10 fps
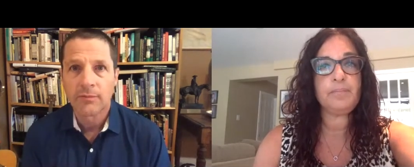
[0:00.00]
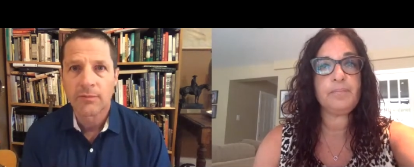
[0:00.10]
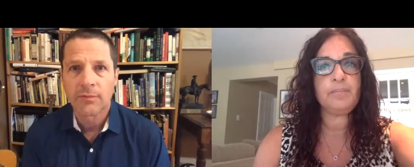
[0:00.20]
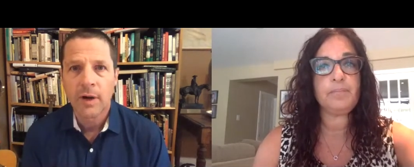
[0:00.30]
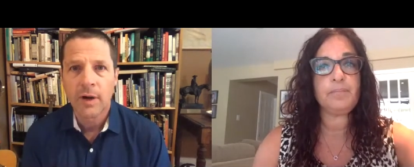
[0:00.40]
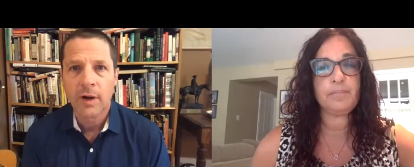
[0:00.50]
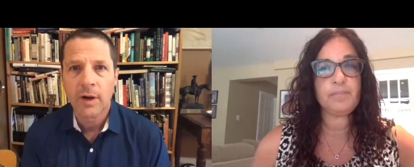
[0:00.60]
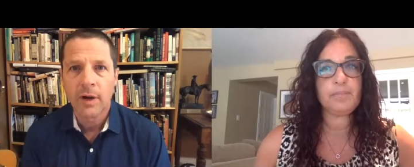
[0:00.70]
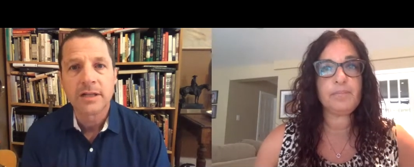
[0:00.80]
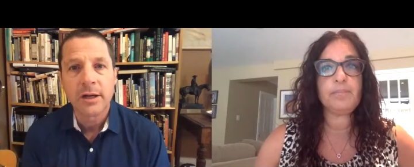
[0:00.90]

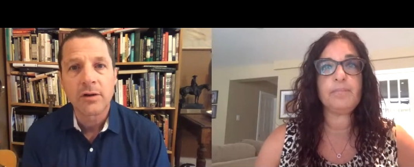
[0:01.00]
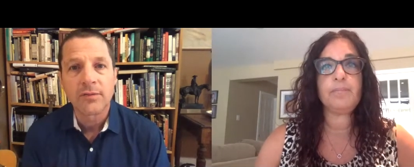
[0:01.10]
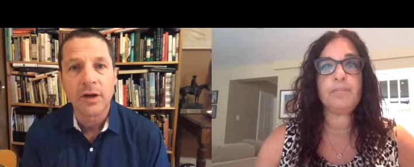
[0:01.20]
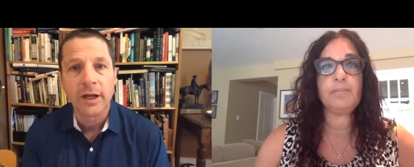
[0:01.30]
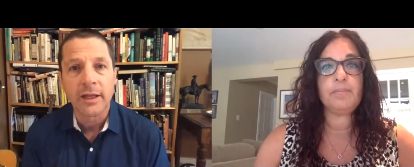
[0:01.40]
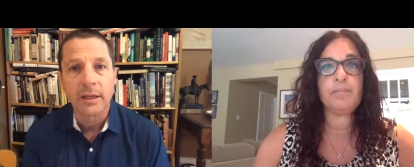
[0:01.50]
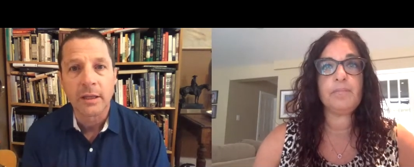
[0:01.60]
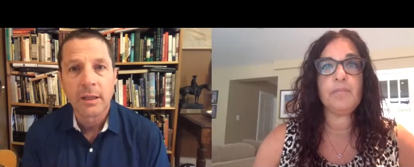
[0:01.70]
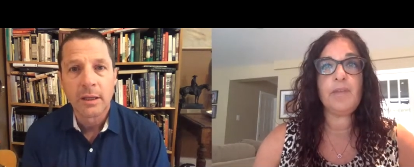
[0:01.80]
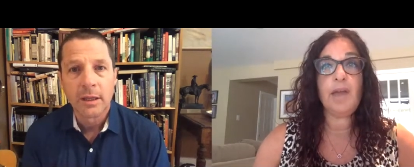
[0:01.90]
Speaker 1: frankly a little terrifying.
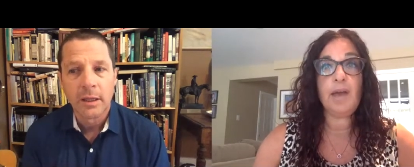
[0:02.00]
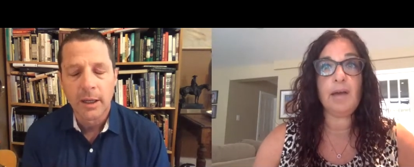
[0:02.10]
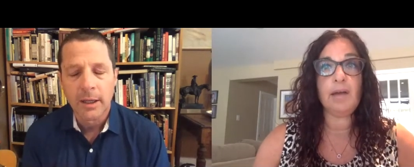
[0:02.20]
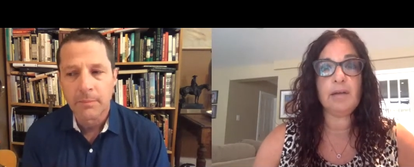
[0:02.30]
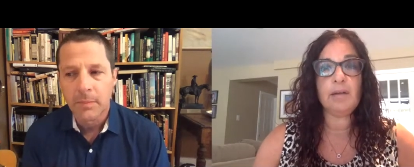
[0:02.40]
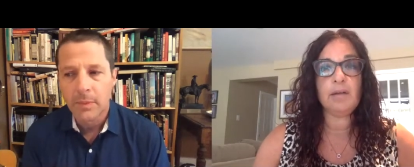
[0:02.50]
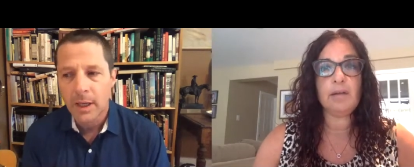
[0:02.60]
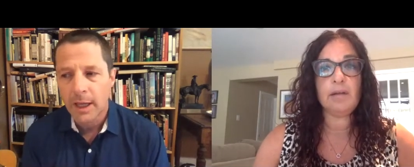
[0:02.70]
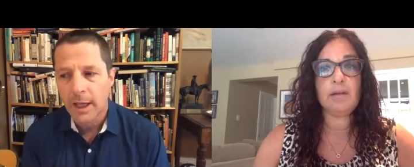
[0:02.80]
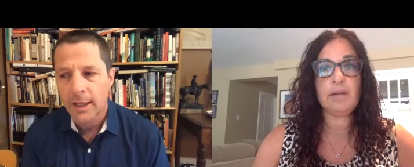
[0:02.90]
Yeah. Um,
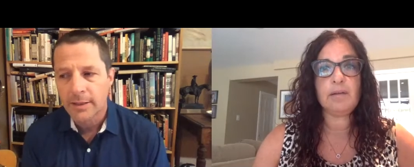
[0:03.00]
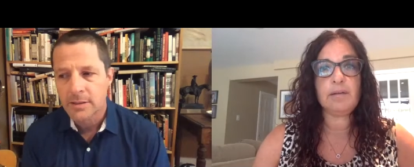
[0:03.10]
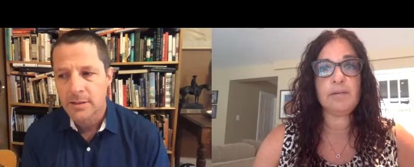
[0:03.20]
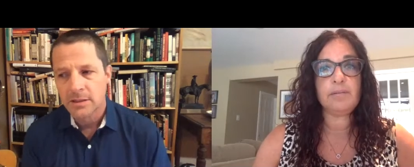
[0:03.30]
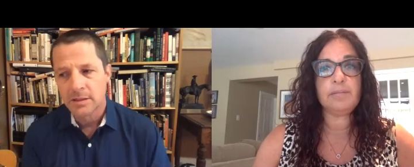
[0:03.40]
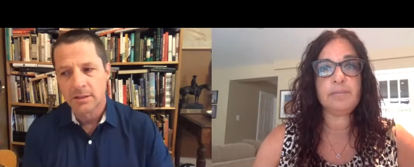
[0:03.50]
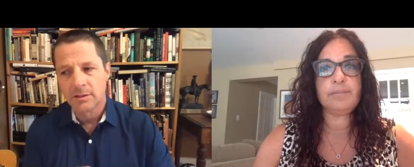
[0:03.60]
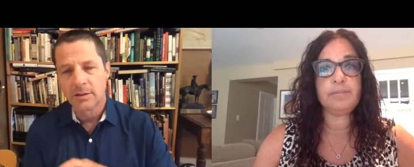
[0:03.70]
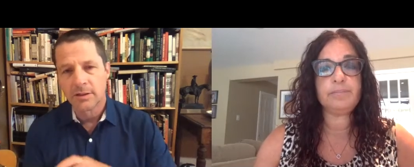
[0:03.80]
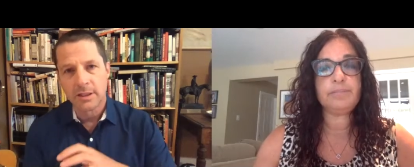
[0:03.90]
and
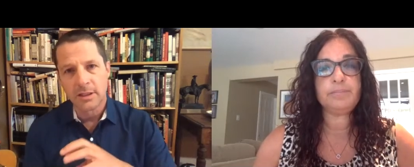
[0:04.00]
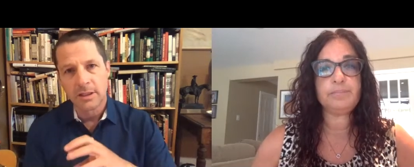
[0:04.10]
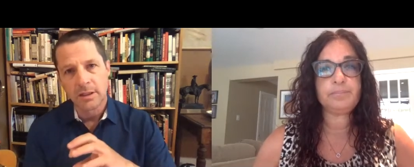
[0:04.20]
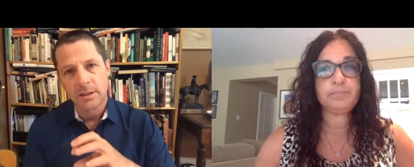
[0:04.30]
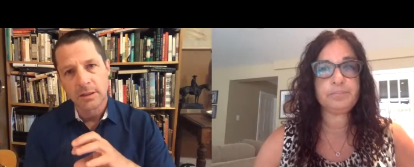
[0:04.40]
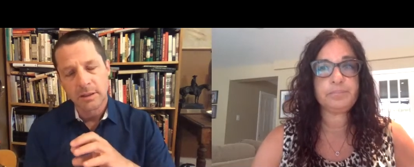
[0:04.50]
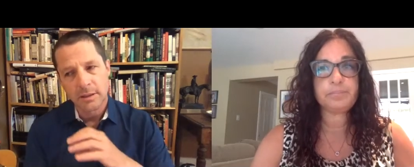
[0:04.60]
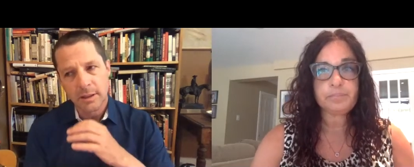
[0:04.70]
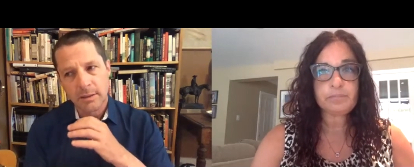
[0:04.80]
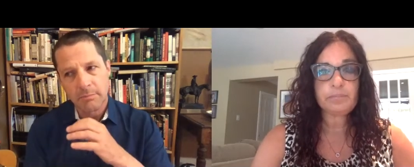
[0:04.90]
the,
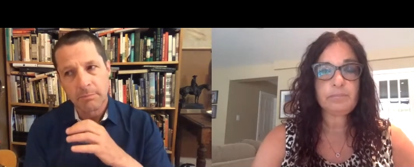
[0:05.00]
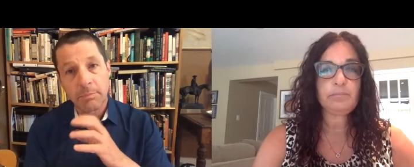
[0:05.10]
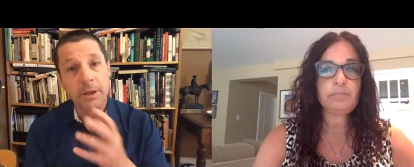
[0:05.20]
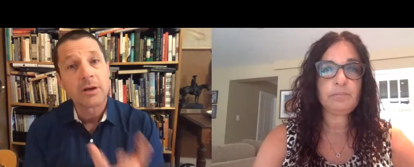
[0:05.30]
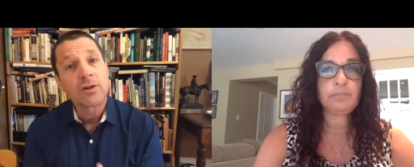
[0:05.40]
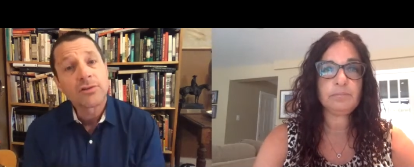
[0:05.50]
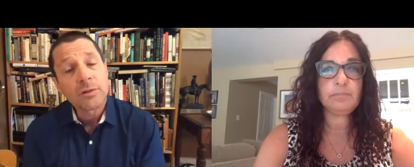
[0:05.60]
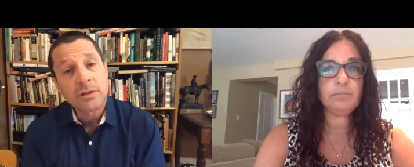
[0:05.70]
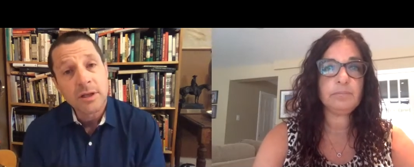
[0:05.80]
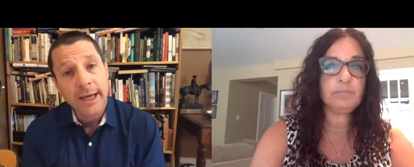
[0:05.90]
but also
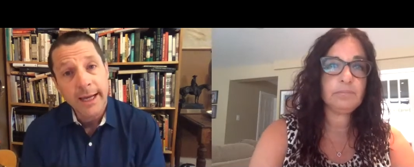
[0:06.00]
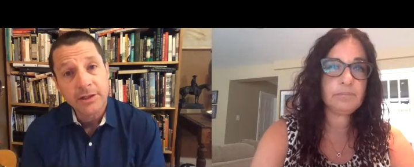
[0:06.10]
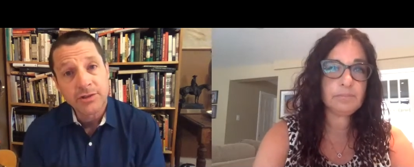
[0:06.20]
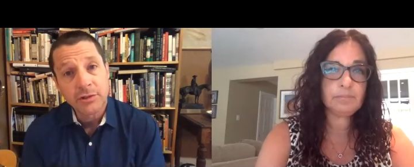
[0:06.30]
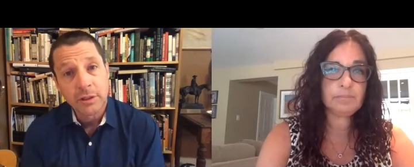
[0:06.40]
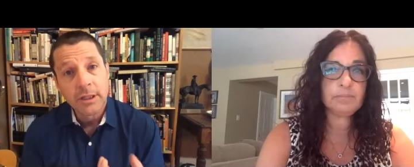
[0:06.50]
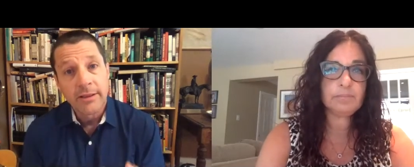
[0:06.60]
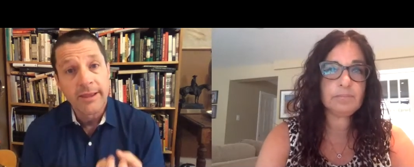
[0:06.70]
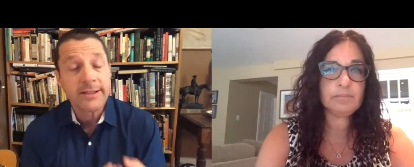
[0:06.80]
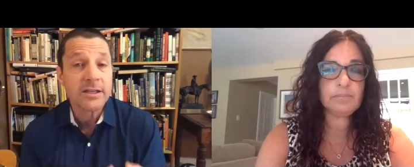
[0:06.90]
as an actor,
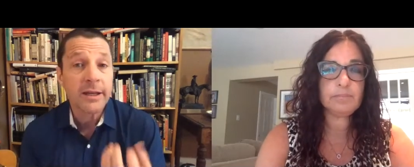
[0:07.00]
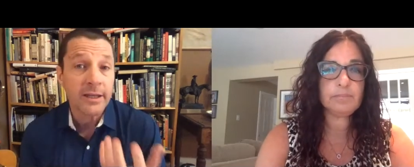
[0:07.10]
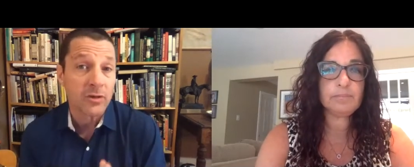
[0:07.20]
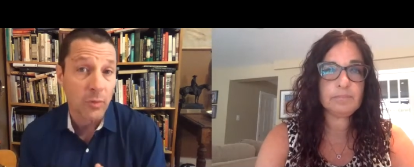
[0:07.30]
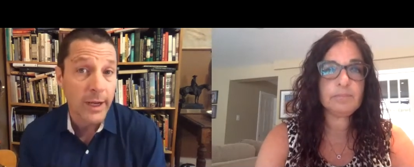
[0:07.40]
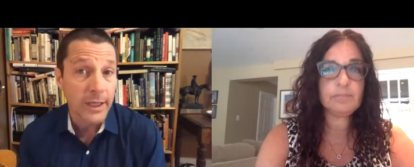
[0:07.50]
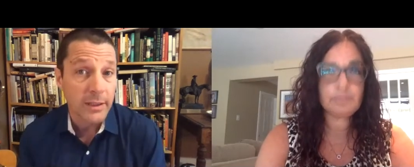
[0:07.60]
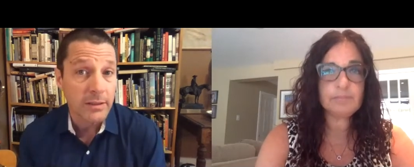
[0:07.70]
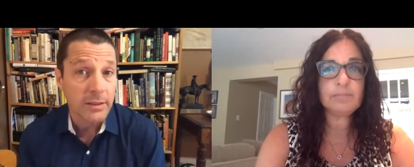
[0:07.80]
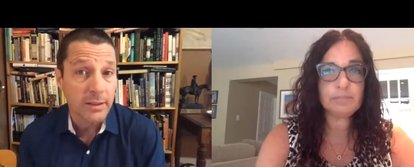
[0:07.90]
that's kind of great. You